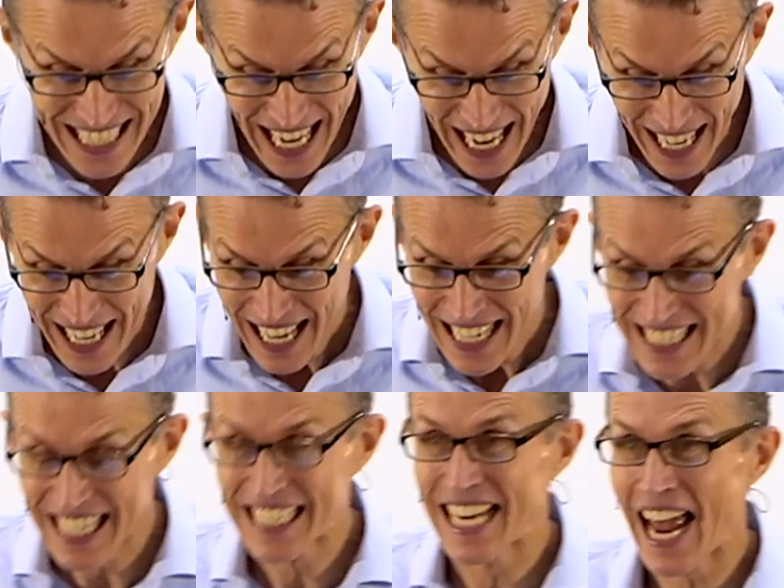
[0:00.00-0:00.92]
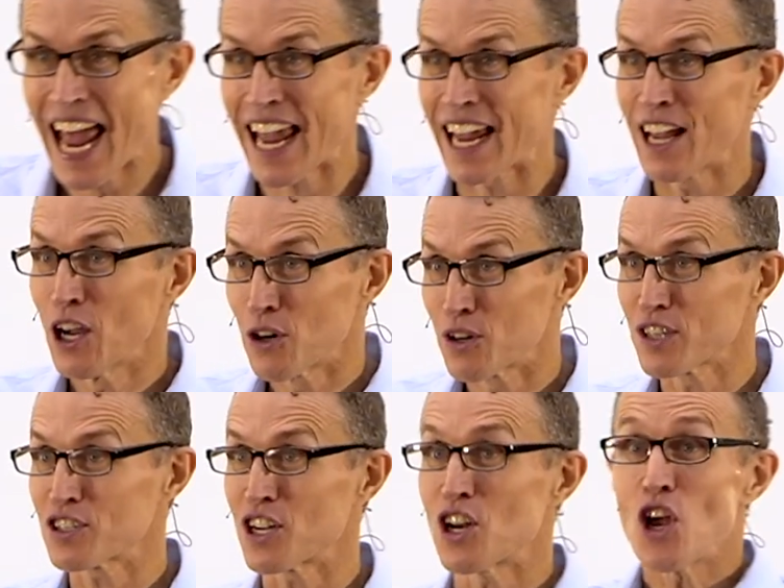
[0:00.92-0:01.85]
say today,
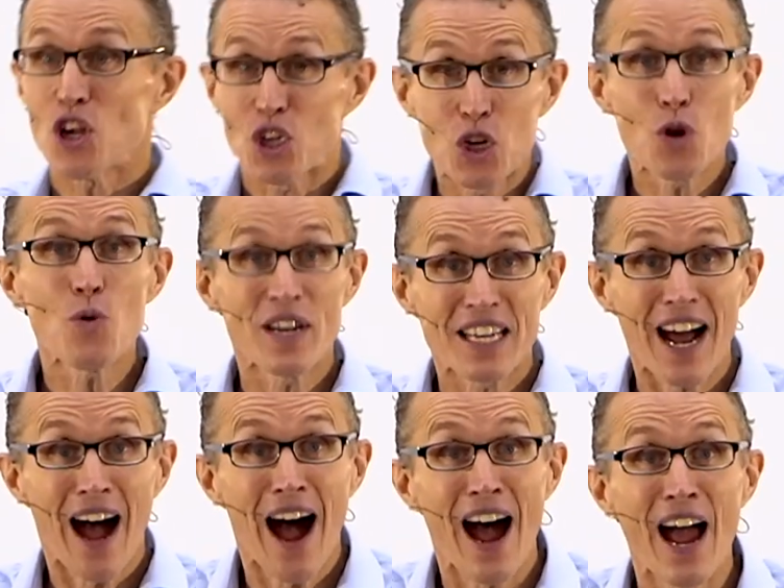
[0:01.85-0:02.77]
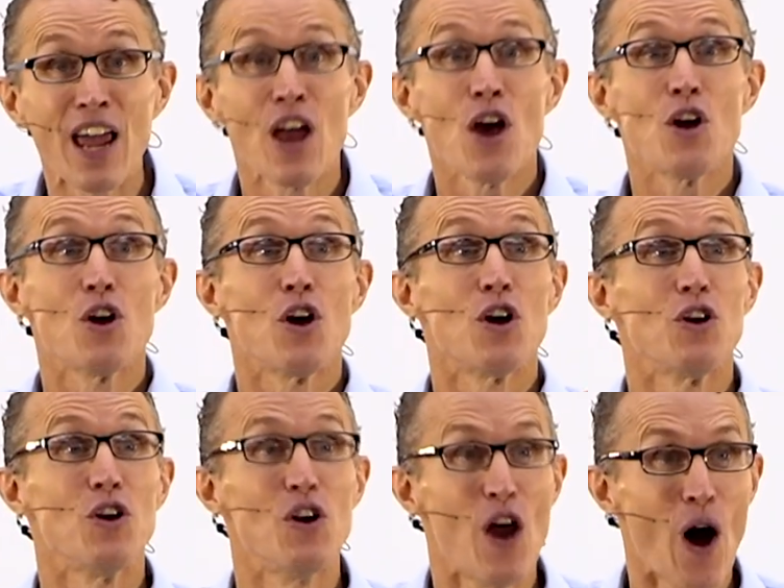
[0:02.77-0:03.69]
Christian, you and I
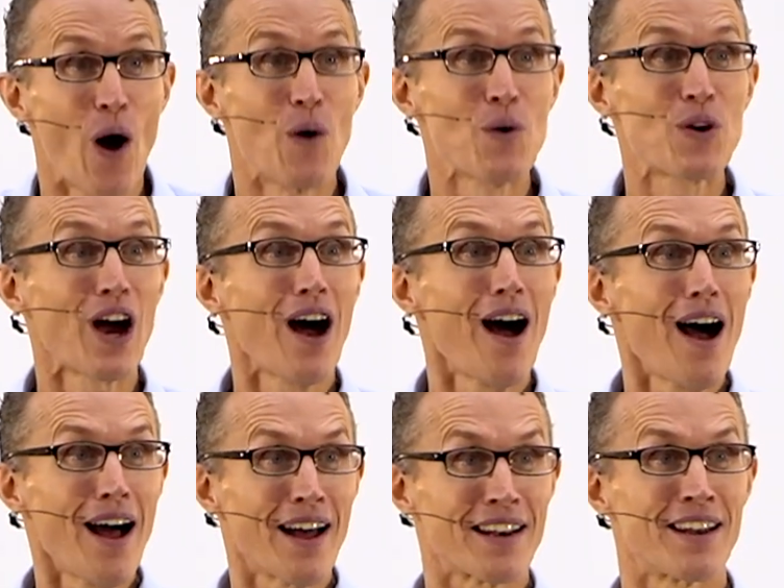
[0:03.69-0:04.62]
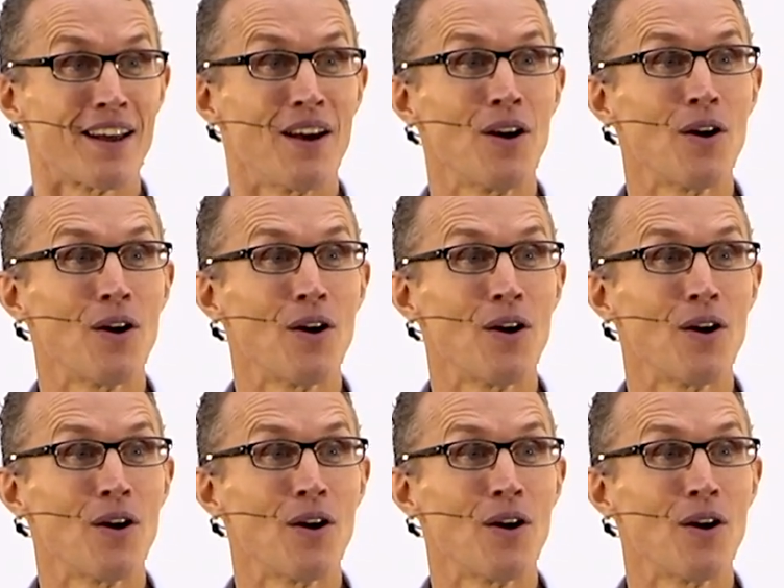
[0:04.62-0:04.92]
know God.